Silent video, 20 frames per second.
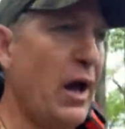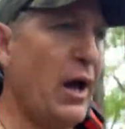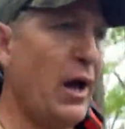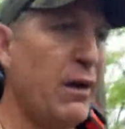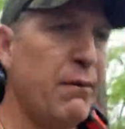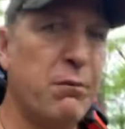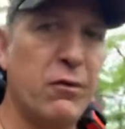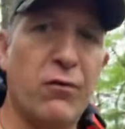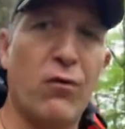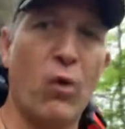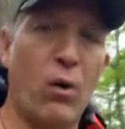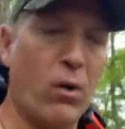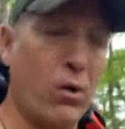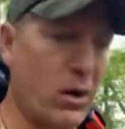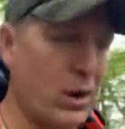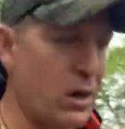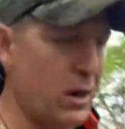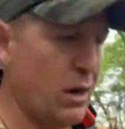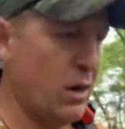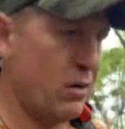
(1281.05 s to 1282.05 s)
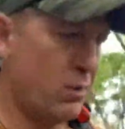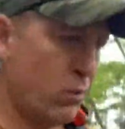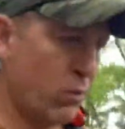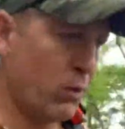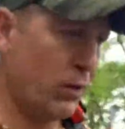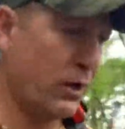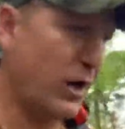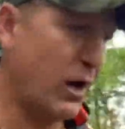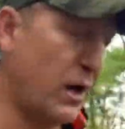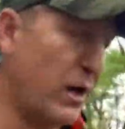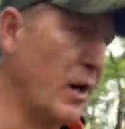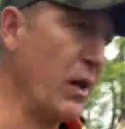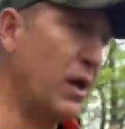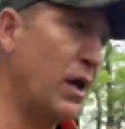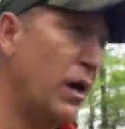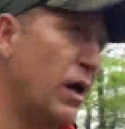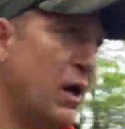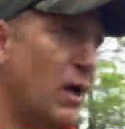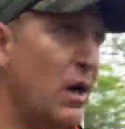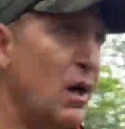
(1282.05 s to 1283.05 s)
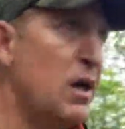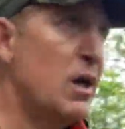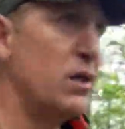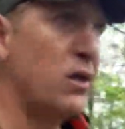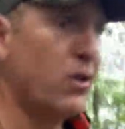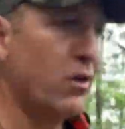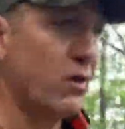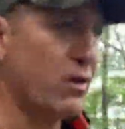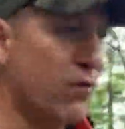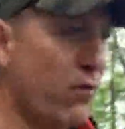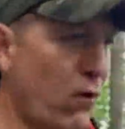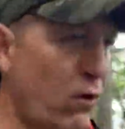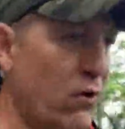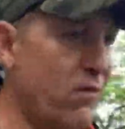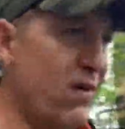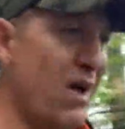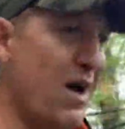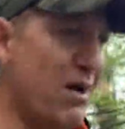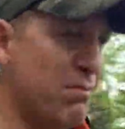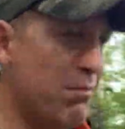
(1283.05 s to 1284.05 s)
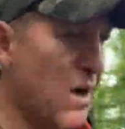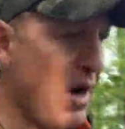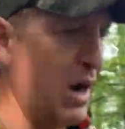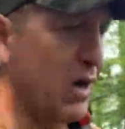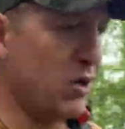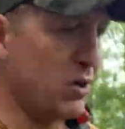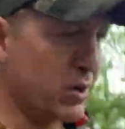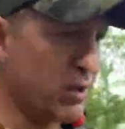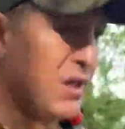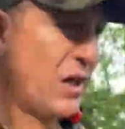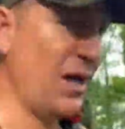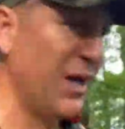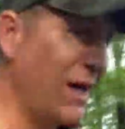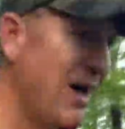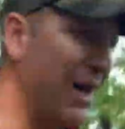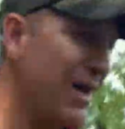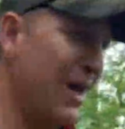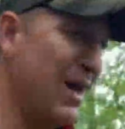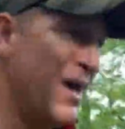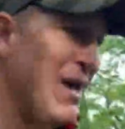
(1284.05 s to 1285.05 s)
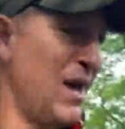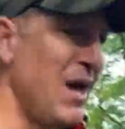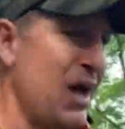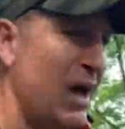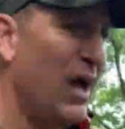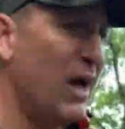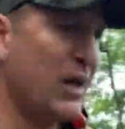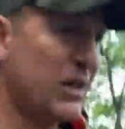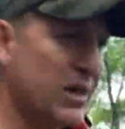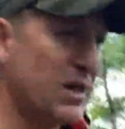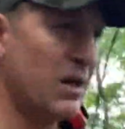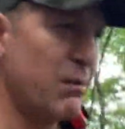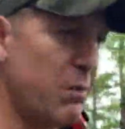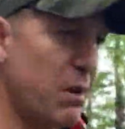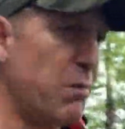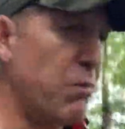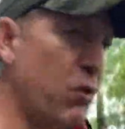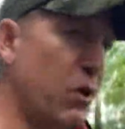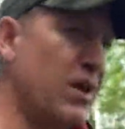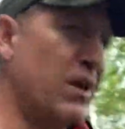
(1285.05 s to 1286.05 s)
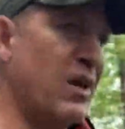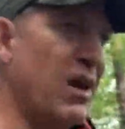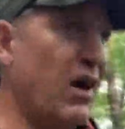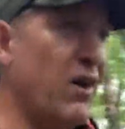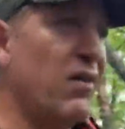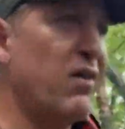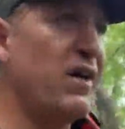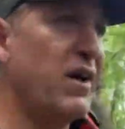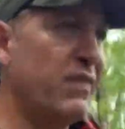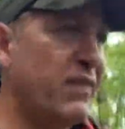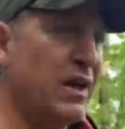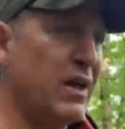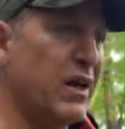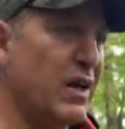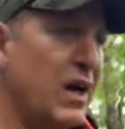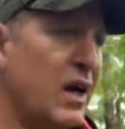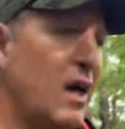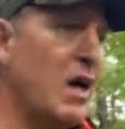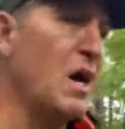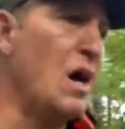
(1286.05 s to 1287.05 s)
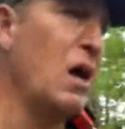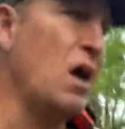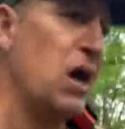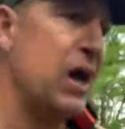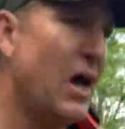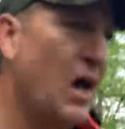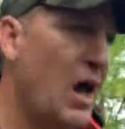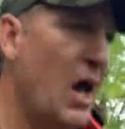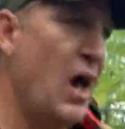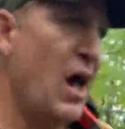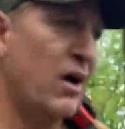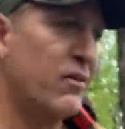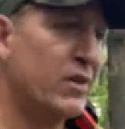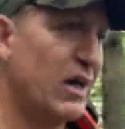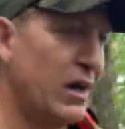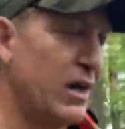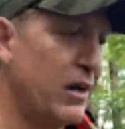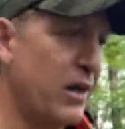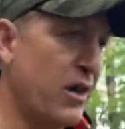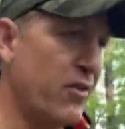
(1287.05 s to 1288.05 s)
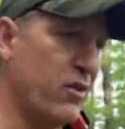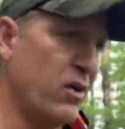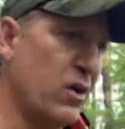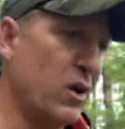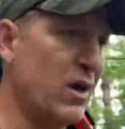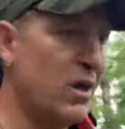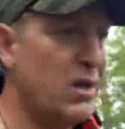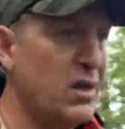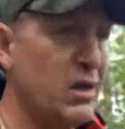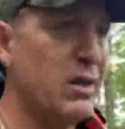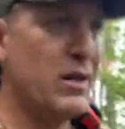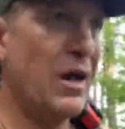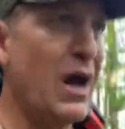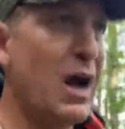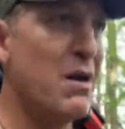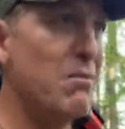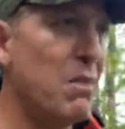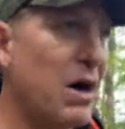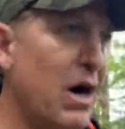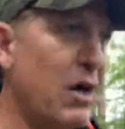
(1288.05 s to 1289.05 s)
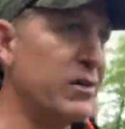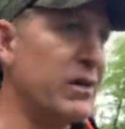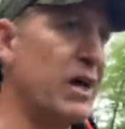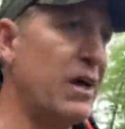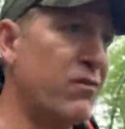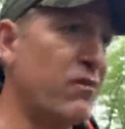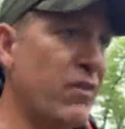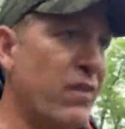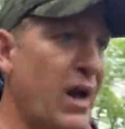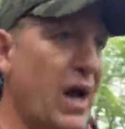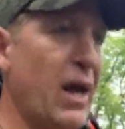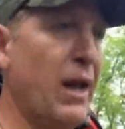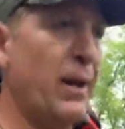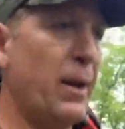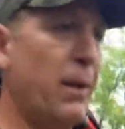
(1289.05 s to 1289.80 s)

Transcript: before uh, we're done. So this first five miles is going to be pretty tough. And then I've got another nine miles after that